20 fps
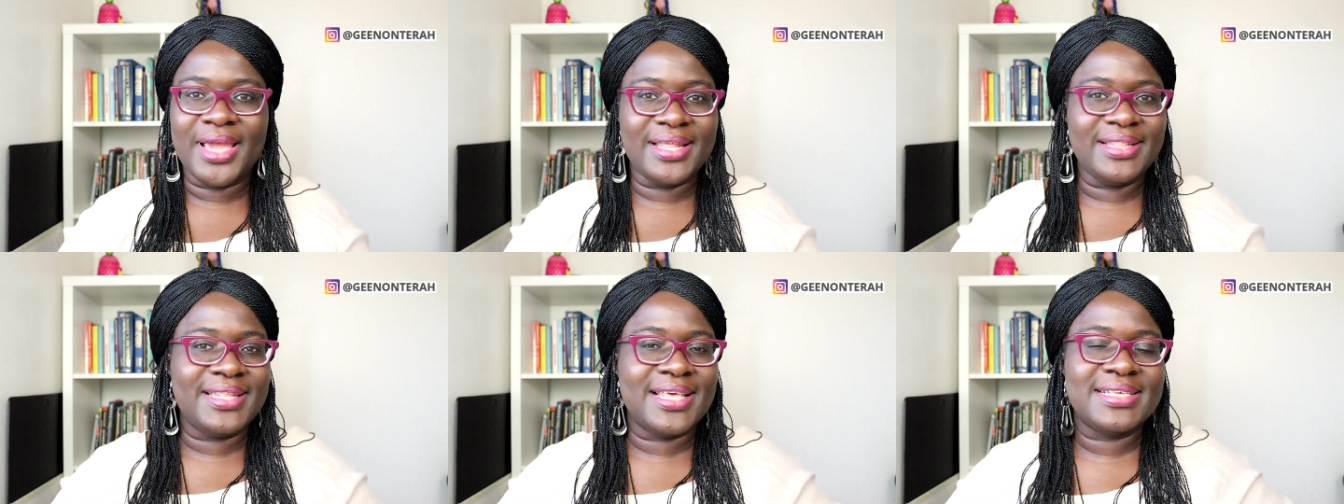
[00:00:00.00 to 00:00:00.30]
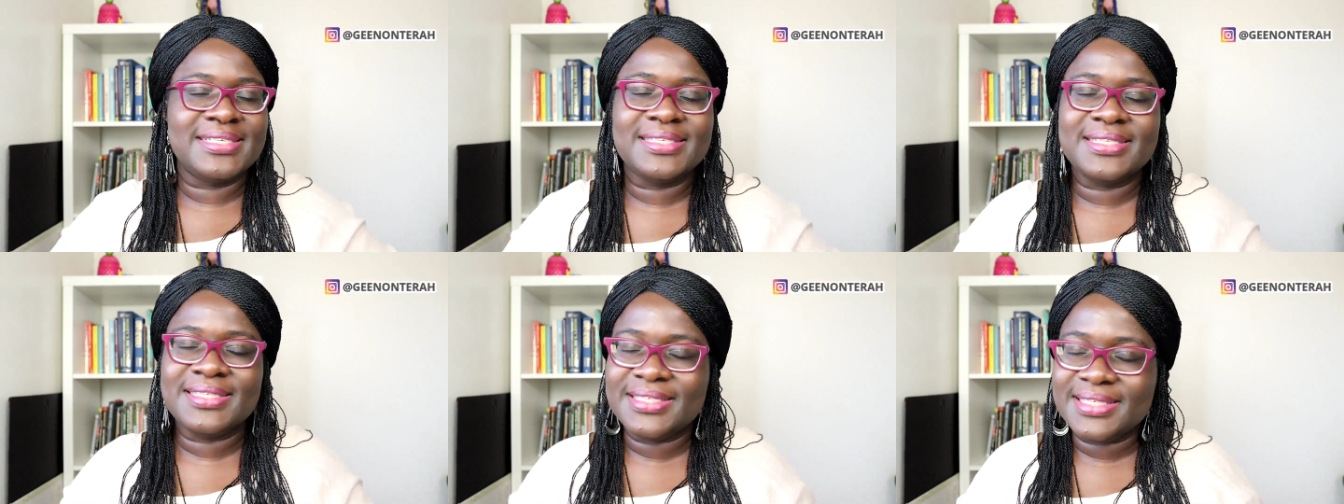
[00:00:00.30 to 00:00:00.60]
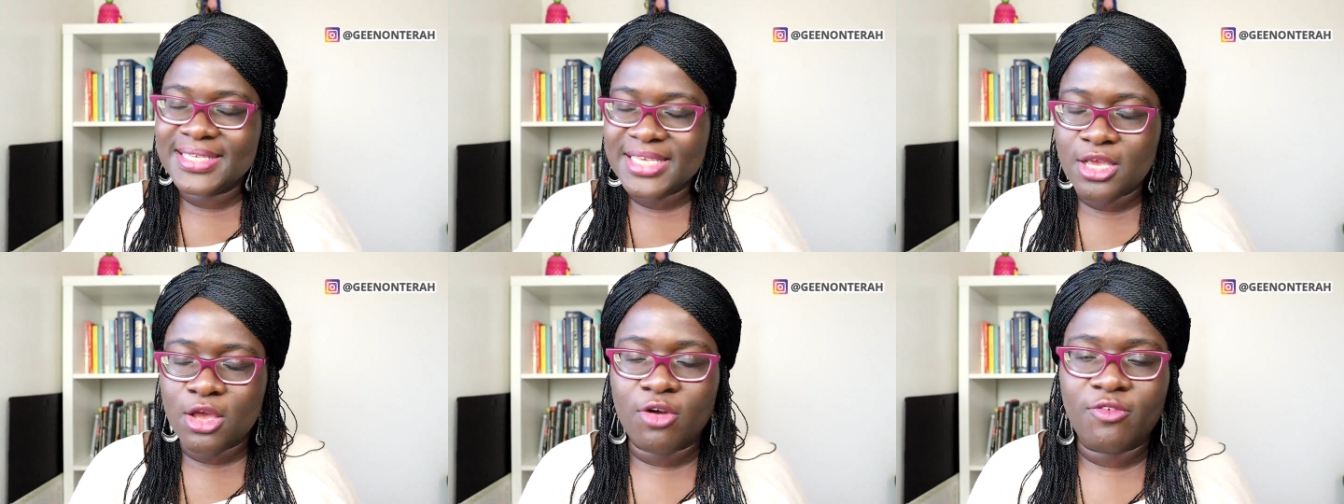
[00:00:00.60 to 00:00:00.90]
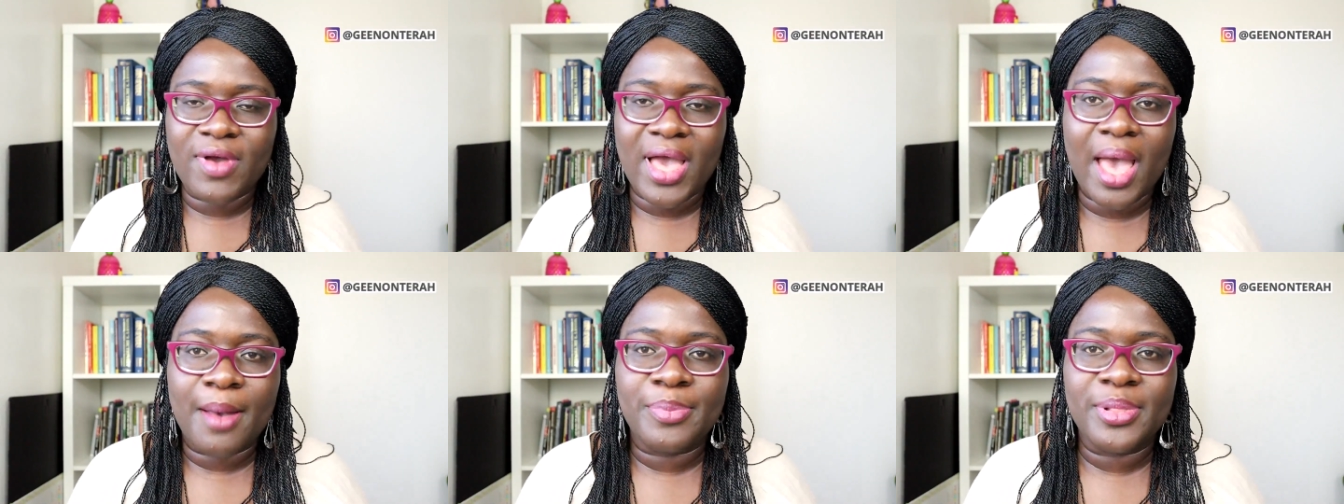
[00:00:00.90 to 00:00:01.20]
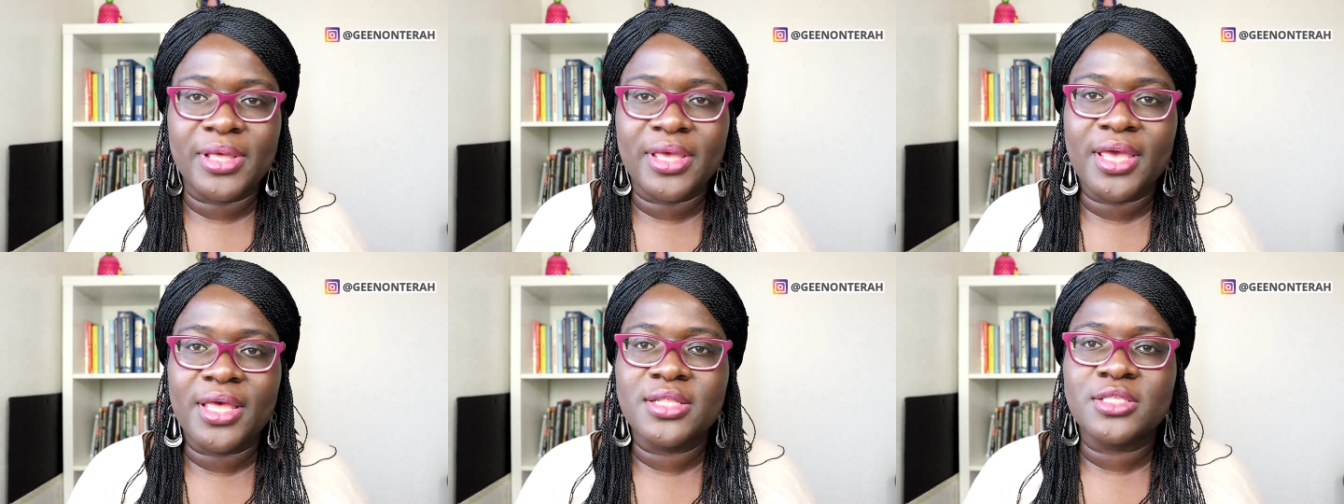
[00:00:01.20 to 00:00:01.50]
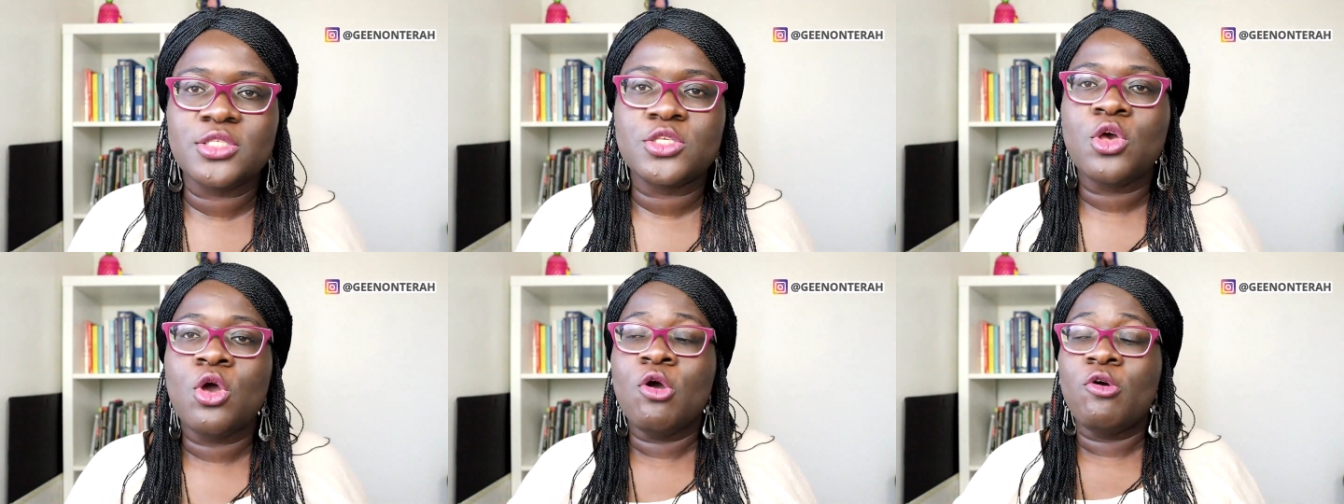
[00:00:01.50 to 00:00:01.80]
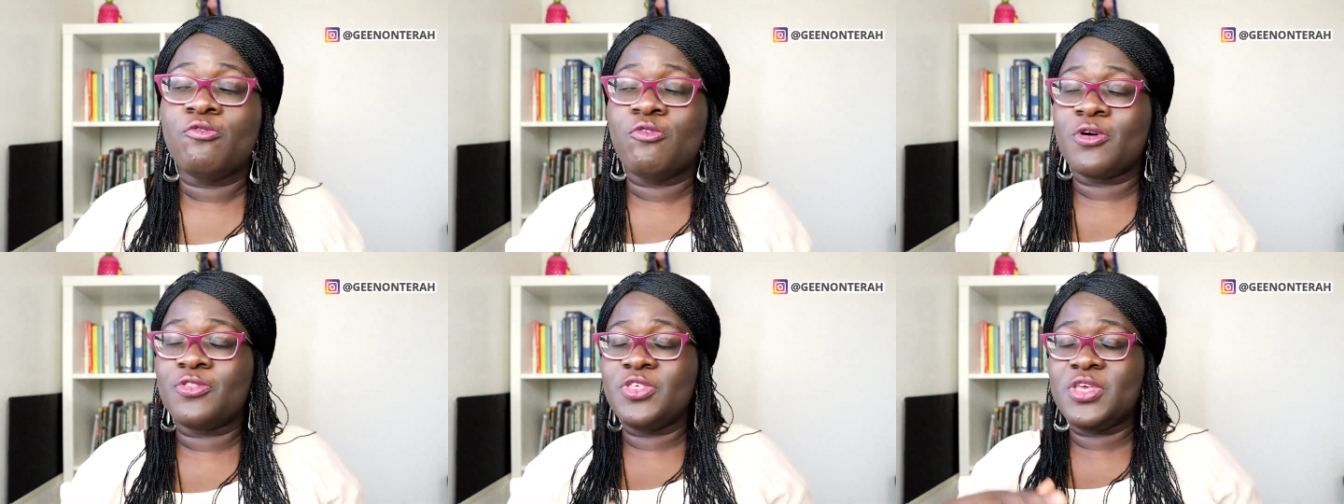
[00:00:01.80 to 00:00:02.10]
in the sea of applicants
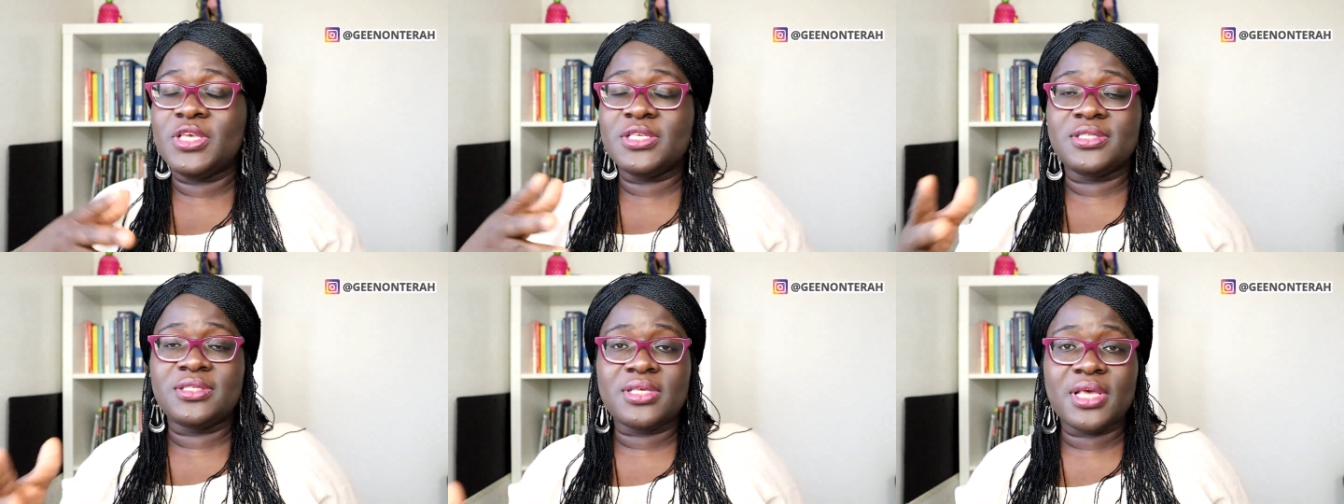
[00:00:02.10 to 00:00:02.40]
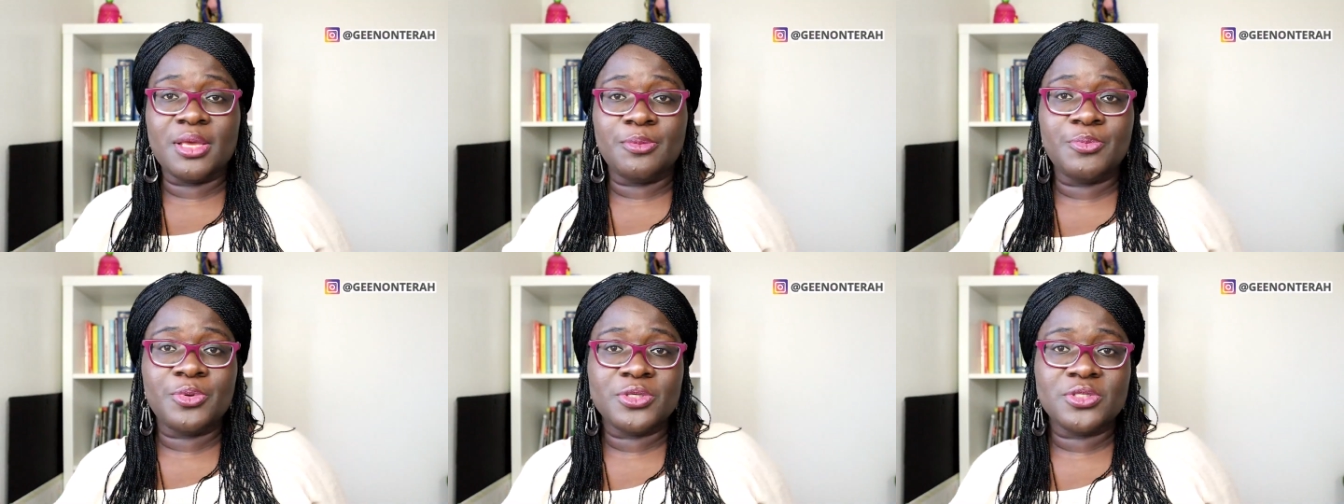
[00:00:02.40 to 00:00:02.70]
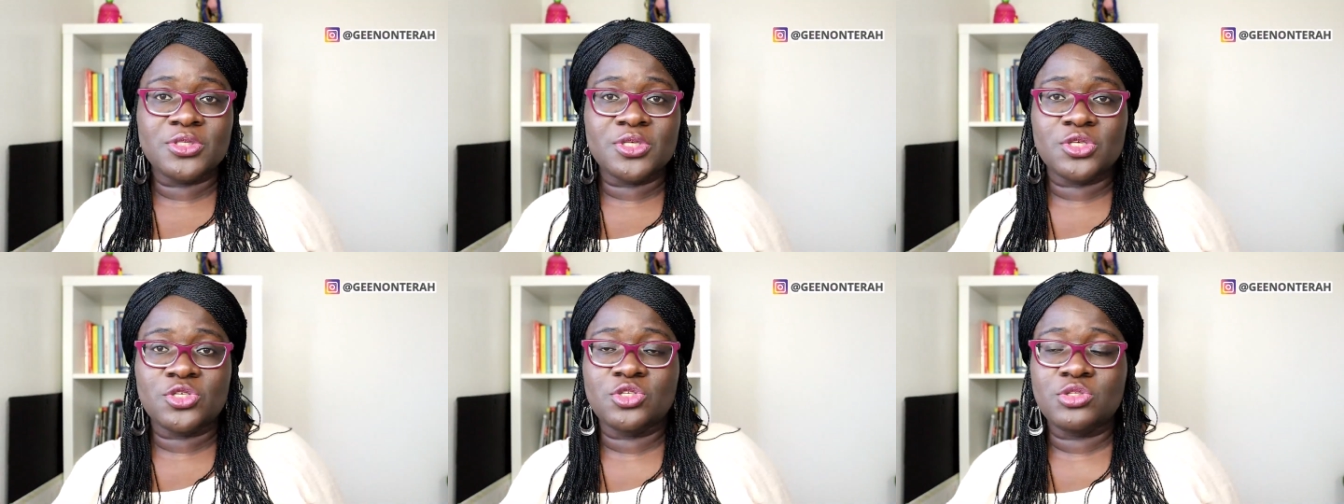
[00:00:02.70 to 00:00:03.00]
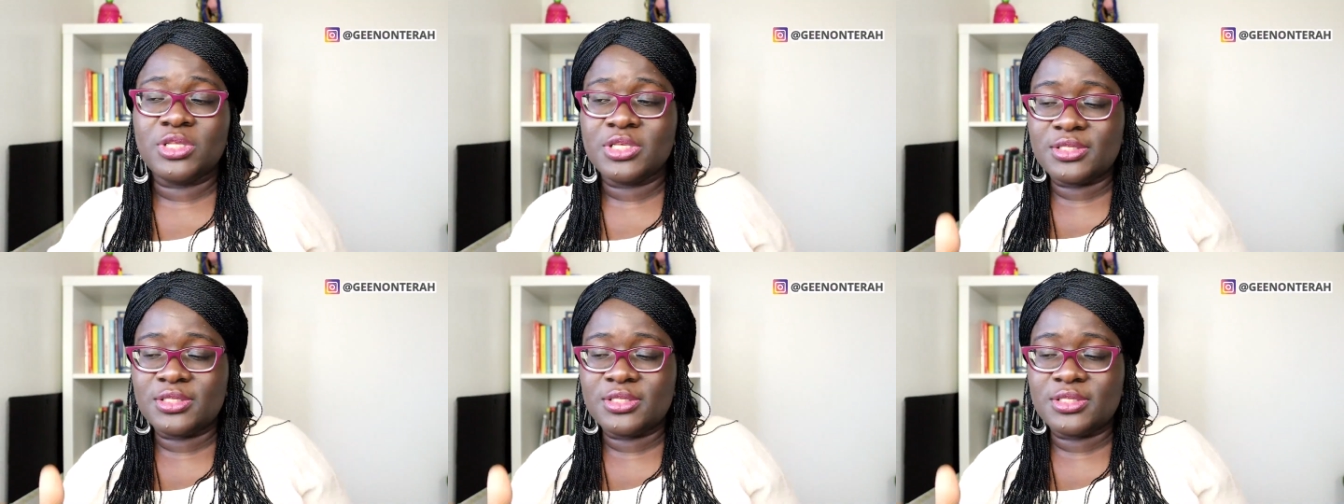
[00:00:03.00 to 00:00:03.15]
for the same position,